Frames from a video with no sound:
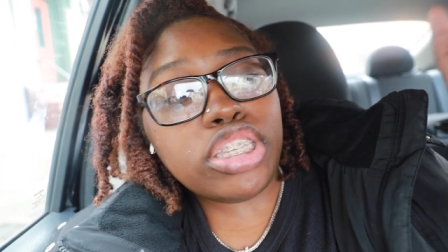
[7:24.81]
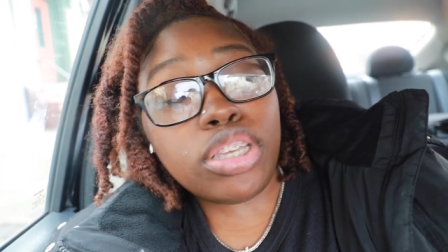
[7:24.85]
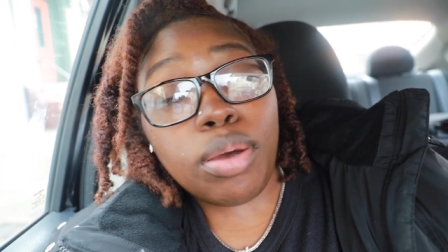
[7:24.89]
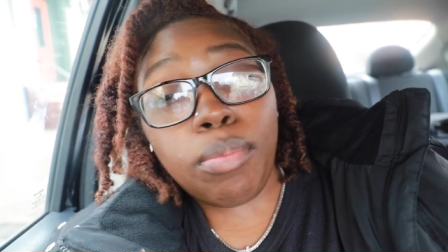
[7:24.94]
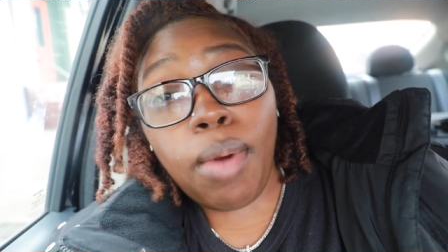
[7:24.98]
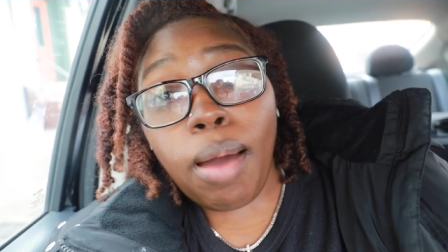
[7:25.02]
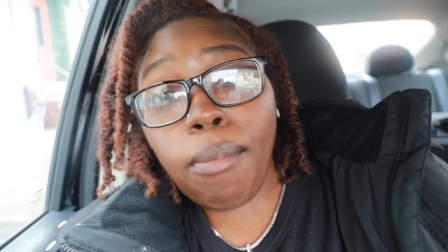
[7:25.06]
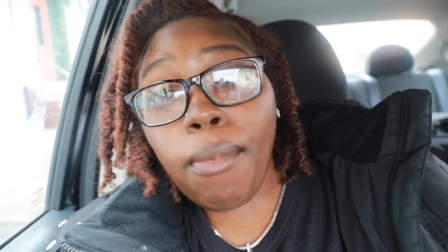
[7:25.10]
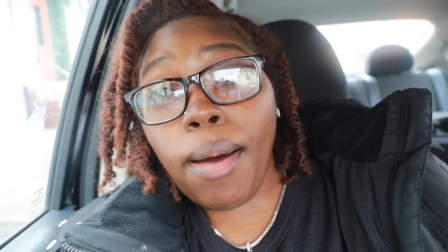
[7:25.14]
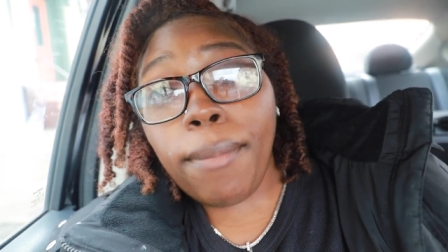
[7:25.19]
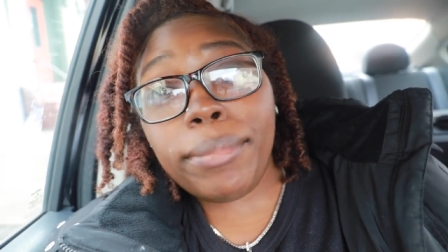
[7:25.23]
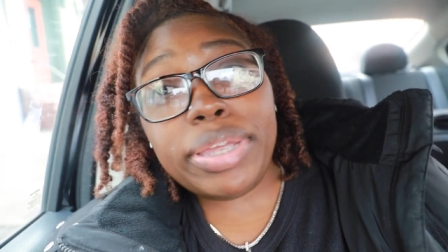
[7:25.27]
So
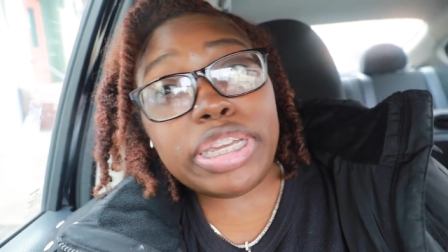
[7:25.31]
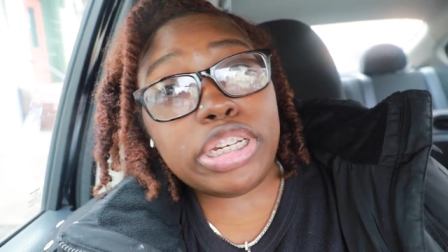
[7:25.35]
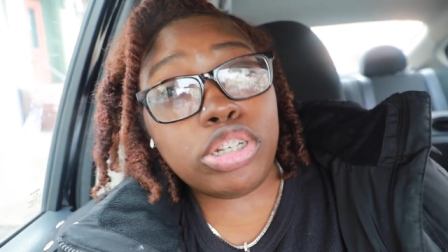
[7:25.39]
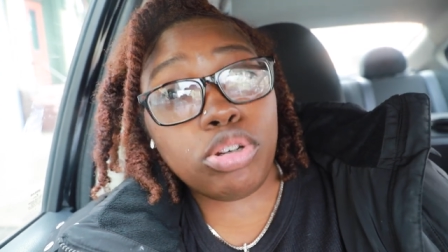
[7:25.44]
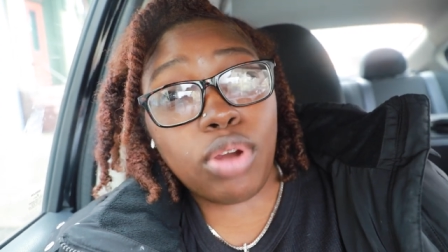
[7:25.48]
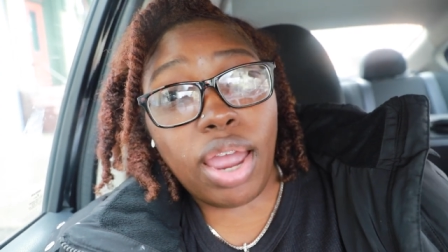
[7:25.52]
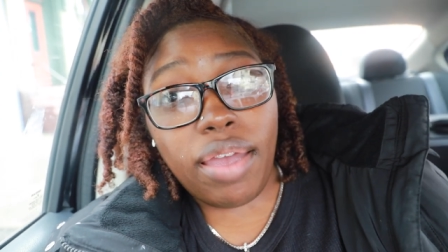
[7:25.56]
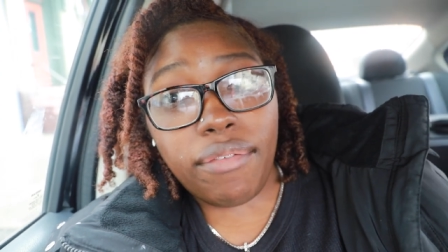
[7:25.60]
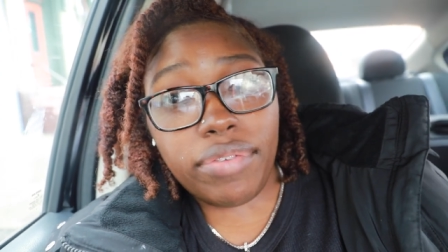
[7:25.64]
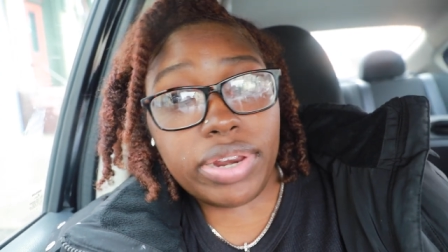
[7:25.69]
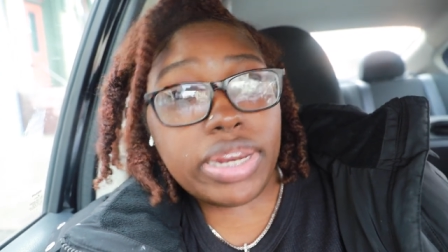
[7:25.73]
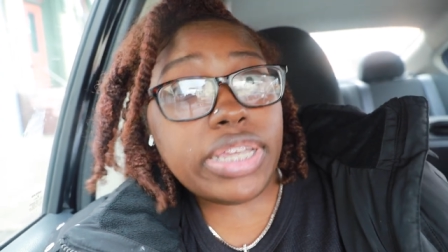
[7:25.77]
my mom is
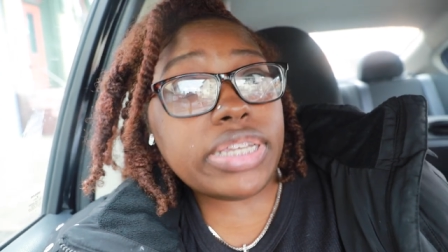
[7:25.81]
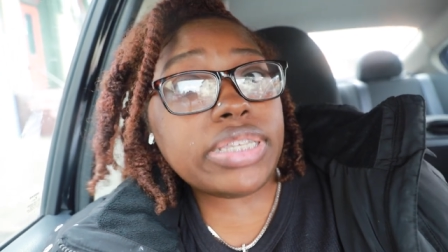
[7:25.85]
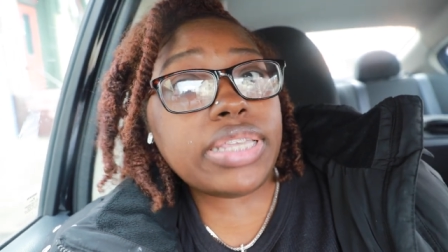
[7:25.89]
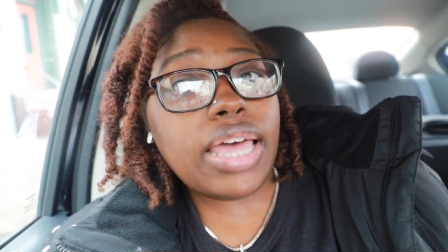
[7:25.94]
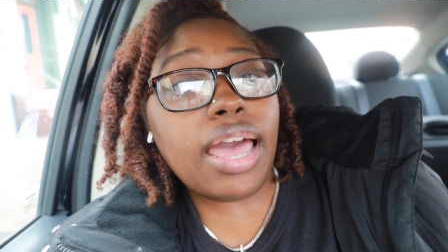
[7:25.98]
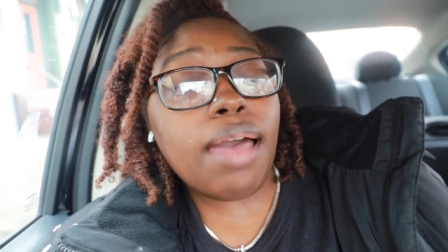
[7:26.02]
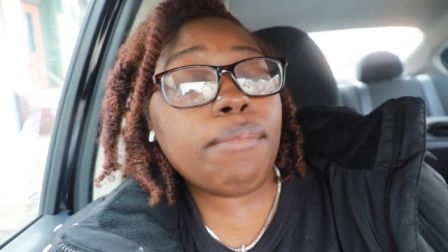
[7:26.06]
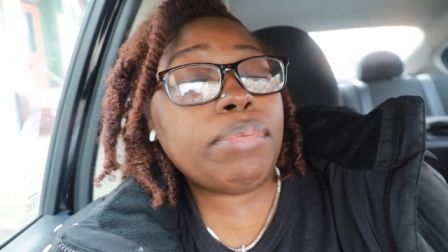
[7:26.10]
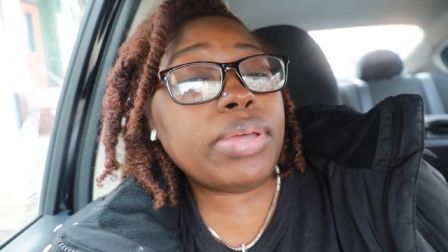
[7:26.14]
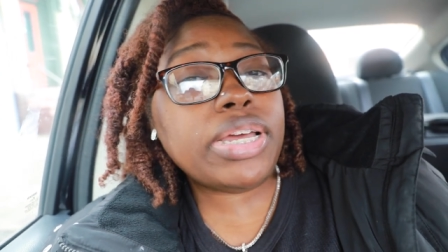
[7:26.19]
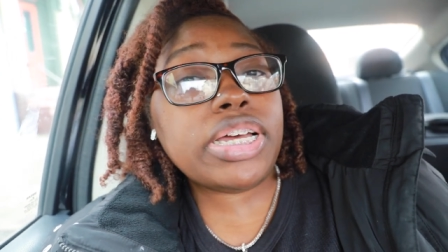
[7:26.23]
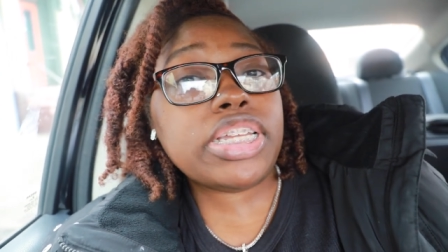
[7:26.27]
driving this
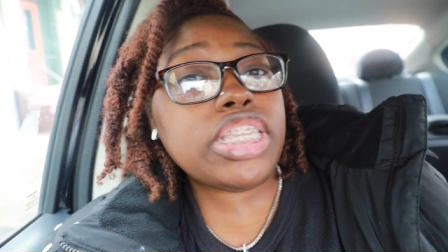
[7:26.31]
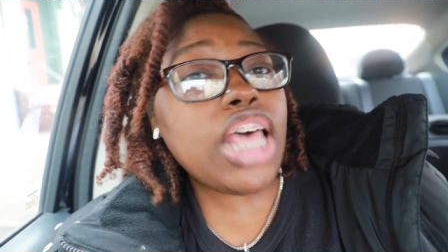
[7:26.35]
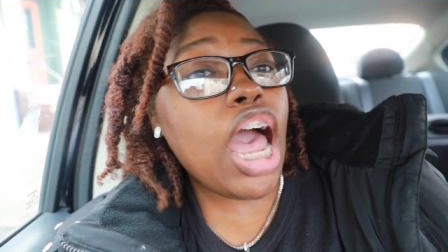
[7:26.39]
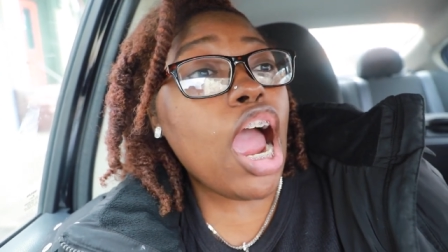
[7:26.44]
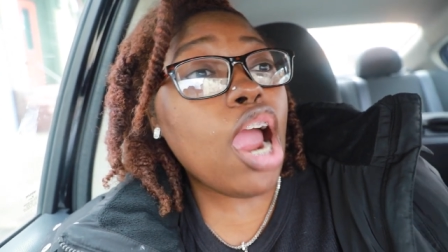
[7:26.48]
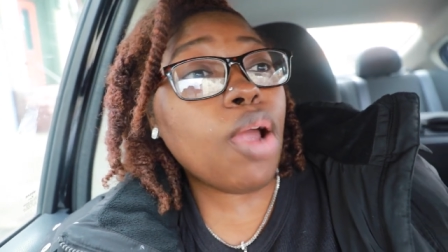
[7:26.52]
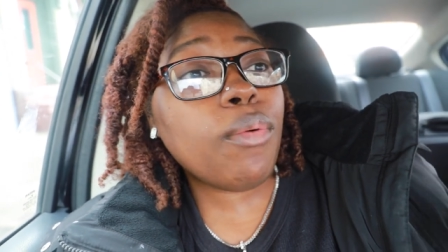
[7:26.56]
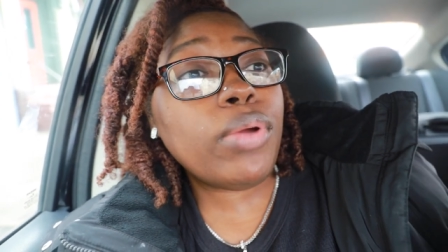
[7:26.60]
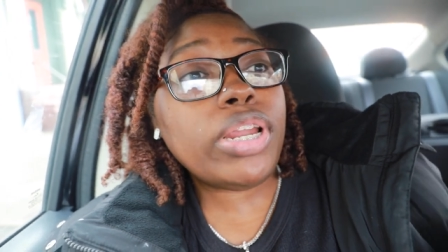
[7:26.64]
time because I